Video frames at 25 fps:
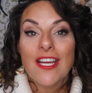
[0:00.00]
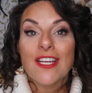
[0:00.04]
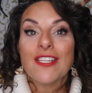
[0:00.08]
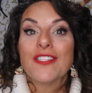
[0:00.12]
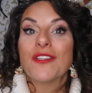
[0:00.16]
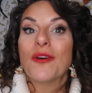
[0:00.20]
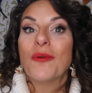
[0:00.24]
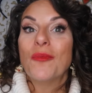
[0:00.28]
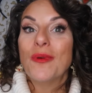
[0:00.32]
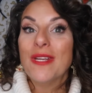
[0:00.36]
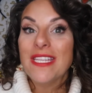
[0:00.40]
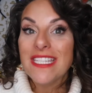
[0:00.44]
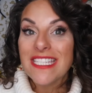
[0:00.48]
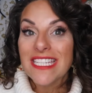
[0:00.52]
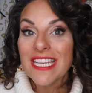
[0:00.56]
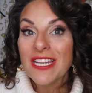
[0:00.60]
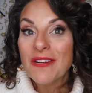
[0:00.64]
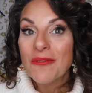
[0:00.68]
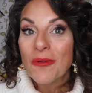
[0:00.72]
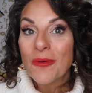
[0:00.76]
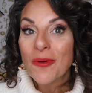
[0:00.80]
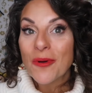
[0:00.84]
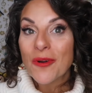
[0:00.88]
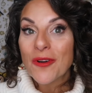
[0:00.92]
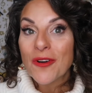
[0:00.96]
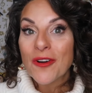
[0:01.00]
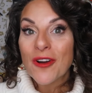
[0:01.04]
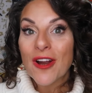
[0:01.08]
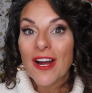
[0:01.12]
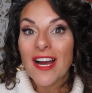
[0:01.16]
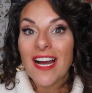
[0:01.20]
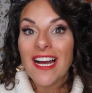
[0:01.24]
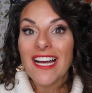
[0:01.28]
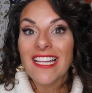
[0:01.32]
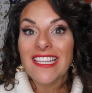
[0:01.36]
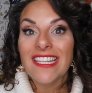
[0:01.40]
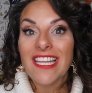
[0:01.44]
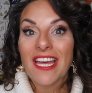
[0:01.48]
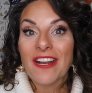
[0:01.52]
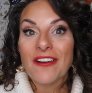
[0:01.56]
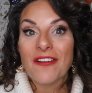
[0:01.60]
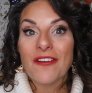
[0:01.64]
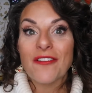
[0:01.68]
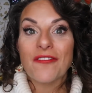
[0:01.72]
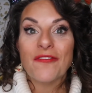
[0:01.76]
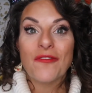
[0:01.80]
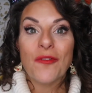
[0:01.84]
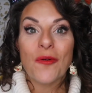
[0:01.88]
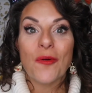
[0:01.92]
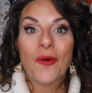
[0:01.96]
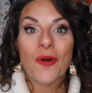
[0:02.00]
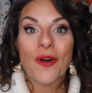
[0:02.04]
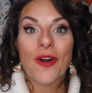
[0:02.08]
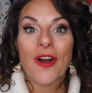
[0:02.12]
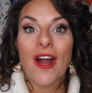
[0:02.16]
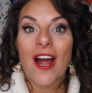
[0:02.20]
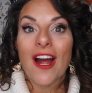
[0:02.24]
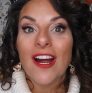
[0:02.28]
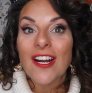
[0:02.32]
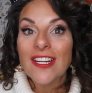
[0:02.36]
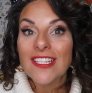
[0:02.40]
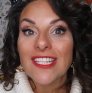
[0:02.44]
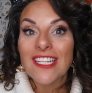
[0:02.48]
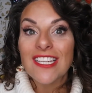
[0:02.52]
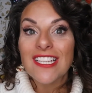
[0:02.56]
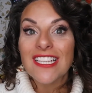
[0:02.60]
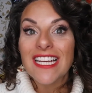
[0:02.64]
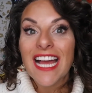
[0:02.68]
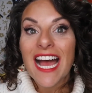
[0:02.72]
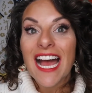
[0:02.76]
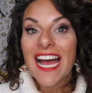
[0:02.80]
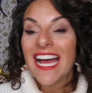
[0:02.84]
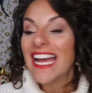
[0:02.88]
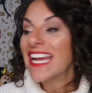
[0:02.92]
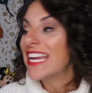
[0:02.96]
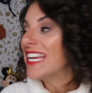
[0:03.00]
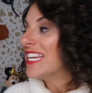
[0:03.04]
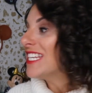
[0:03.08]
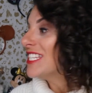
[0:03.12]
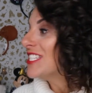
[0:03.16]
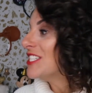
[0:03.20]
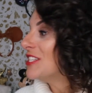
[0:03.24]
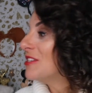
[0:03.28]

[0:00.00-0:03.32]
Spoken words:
So we did order a letter for our little guy